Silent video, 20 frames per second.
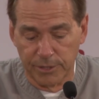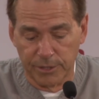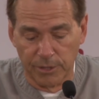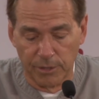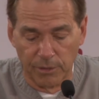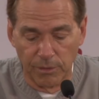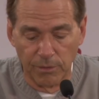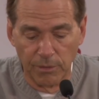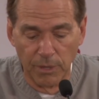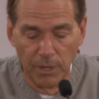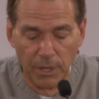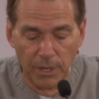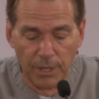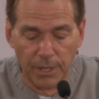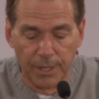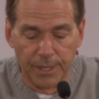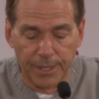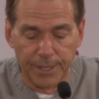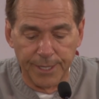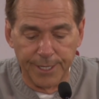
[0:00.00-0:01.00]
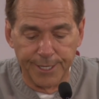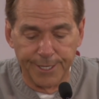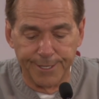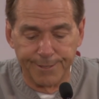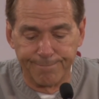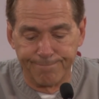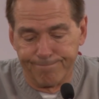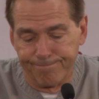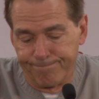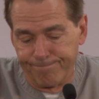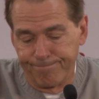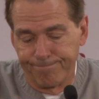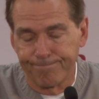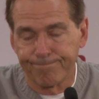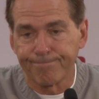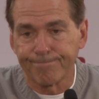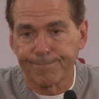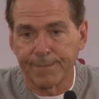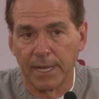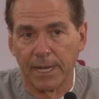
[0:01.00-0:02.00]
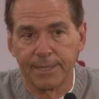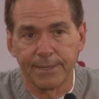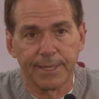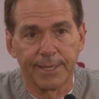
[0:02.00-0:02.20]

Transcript: So I